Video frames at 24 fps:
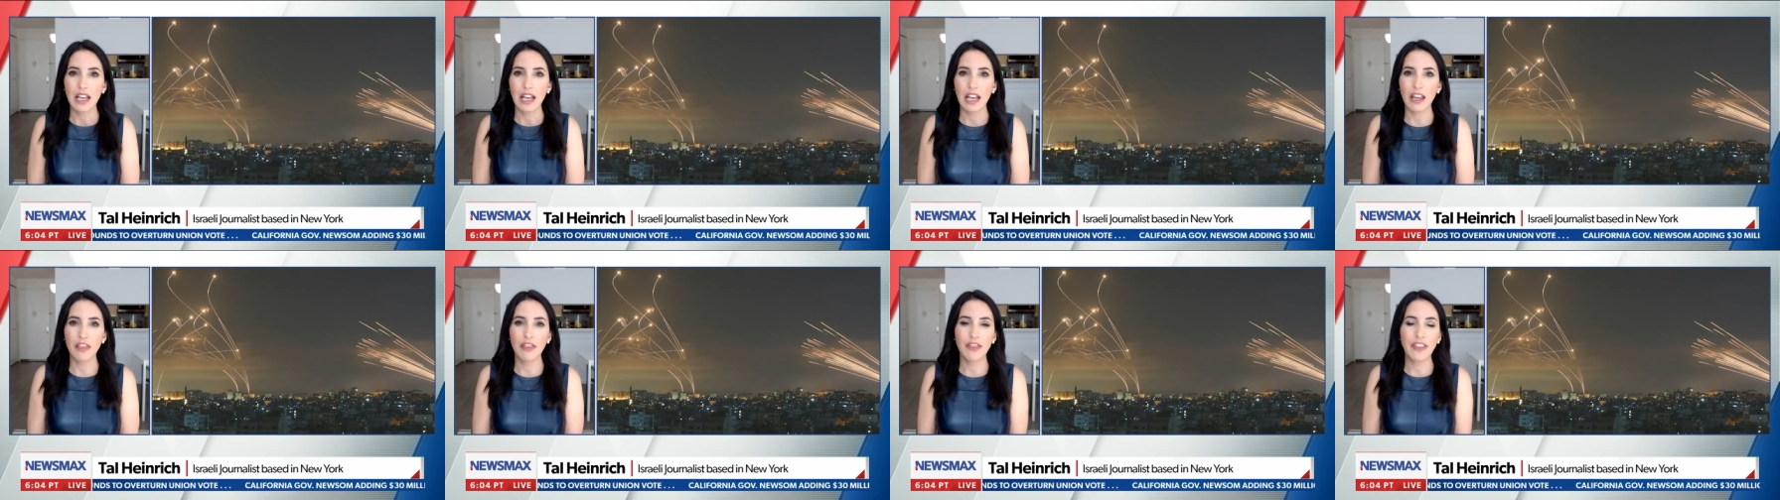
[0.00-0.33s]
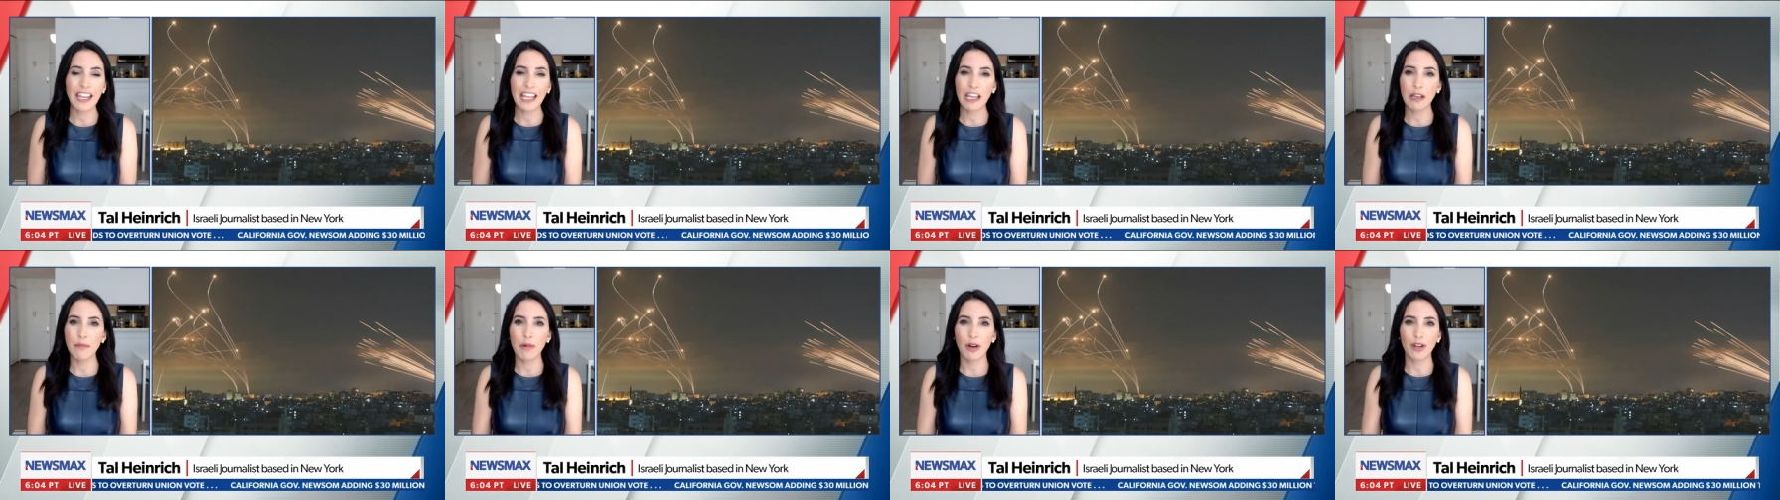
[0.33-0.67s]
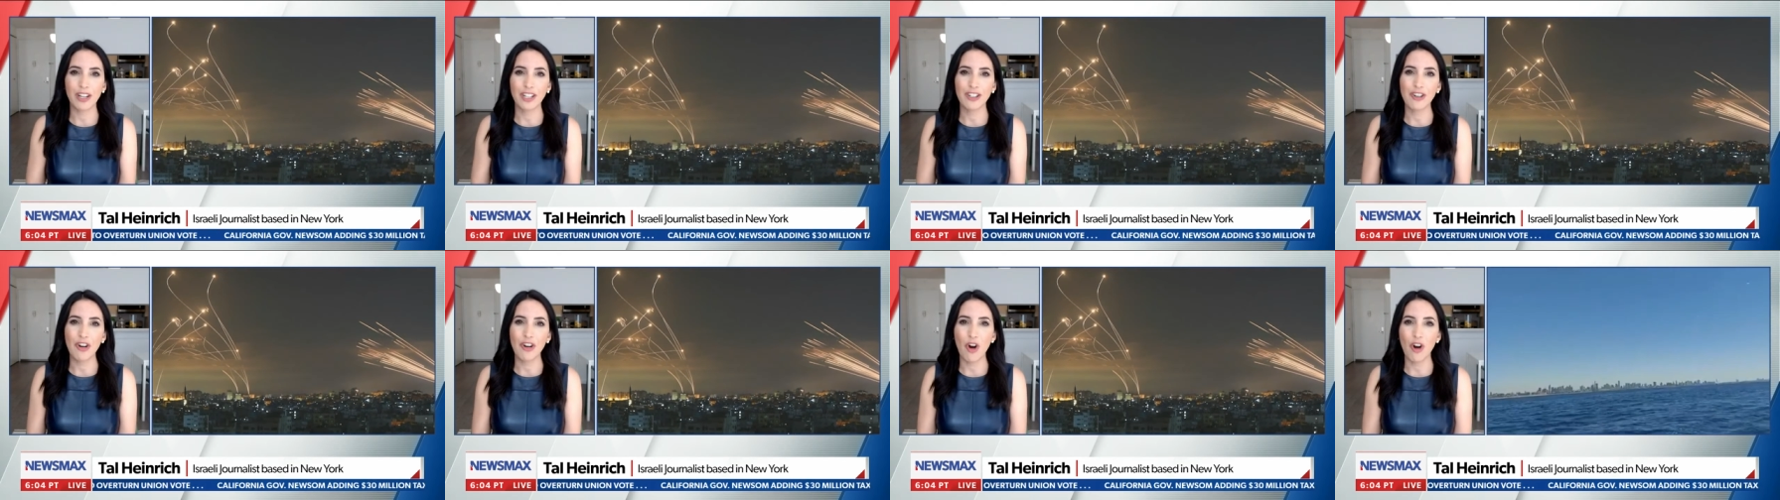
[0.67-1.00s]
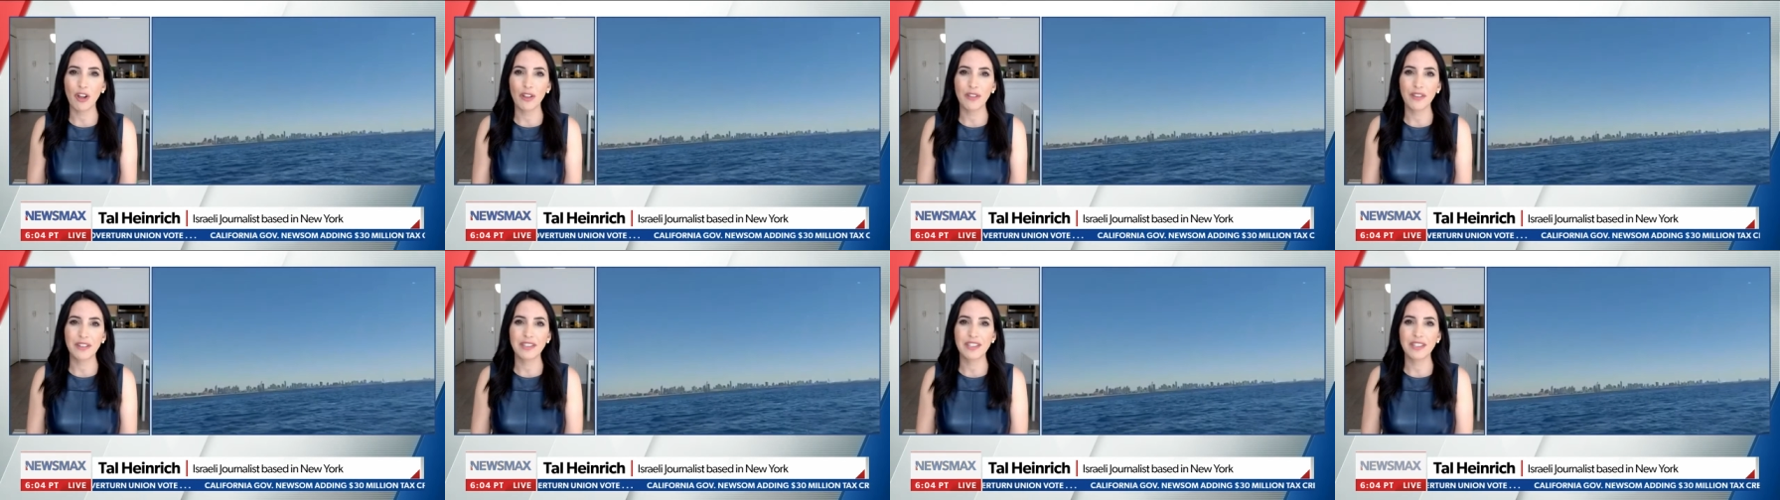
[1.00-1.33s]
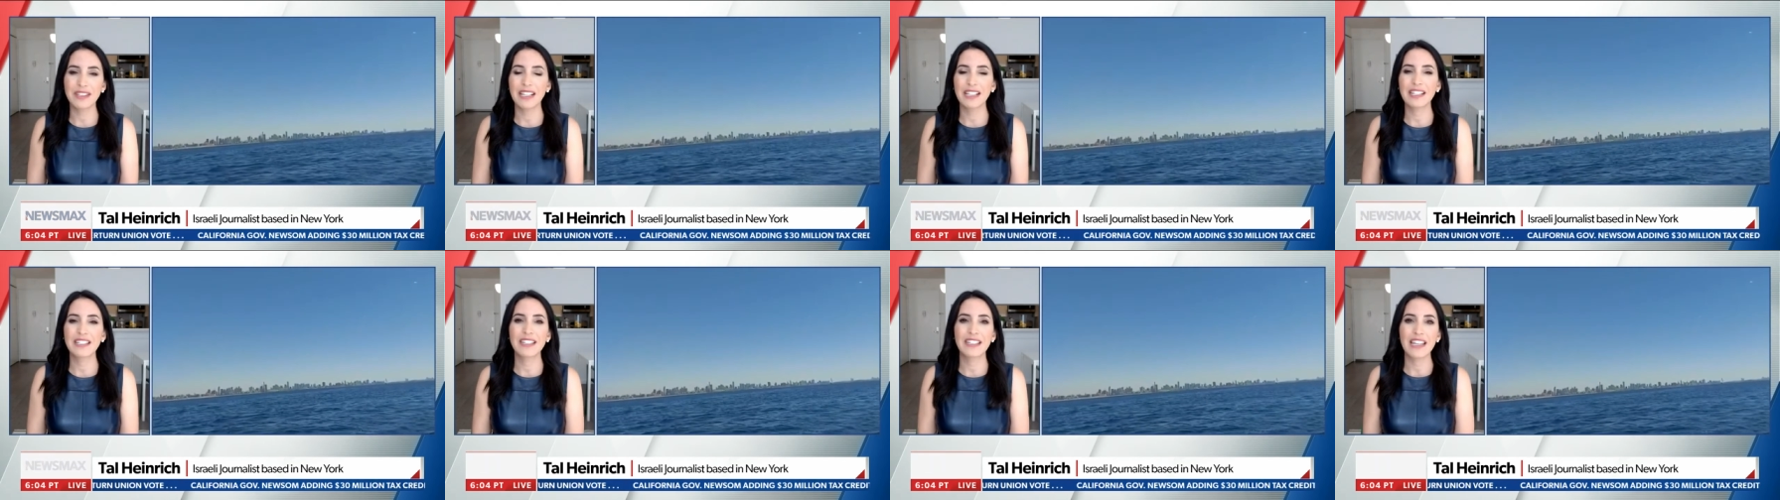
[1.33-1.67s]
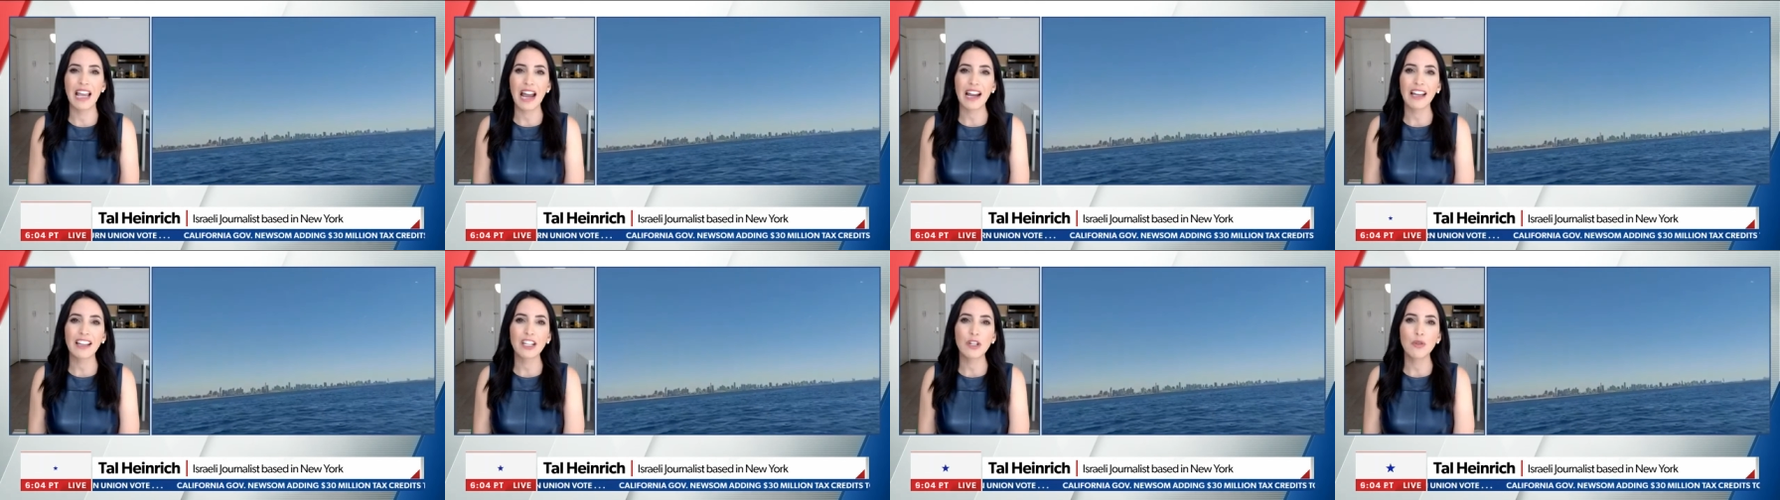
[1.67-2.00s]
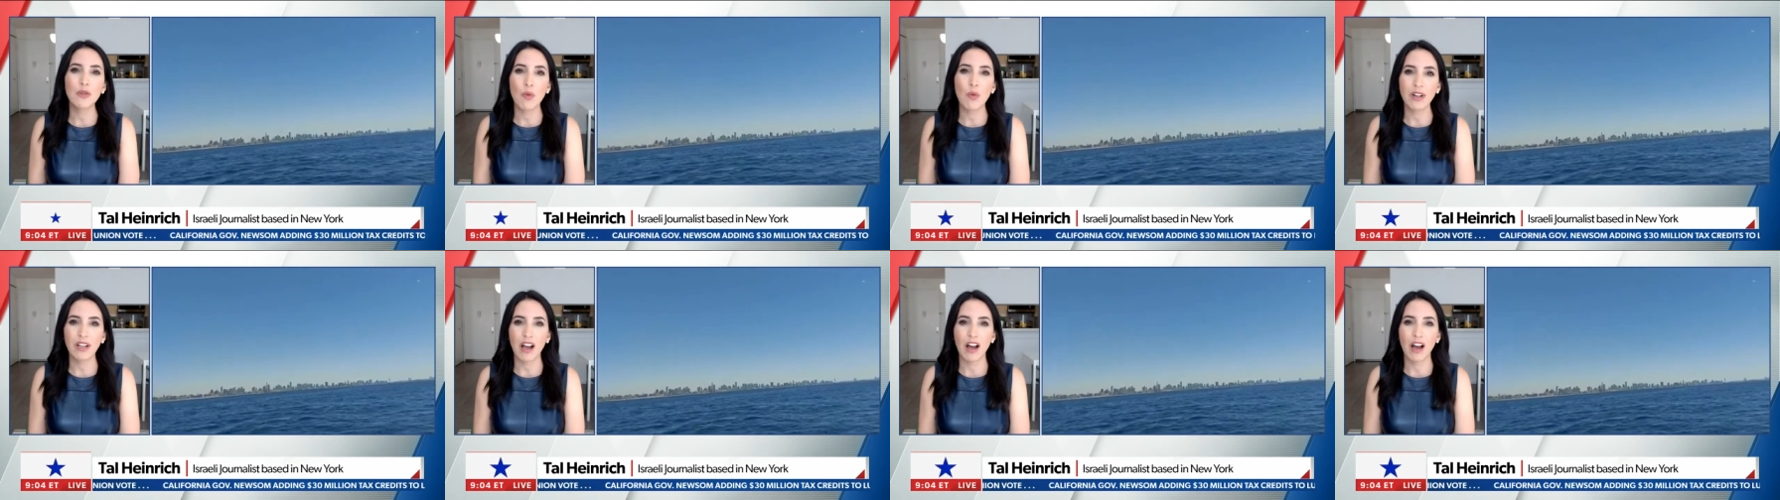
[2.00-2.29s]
And think about it, Carl, this is exactly what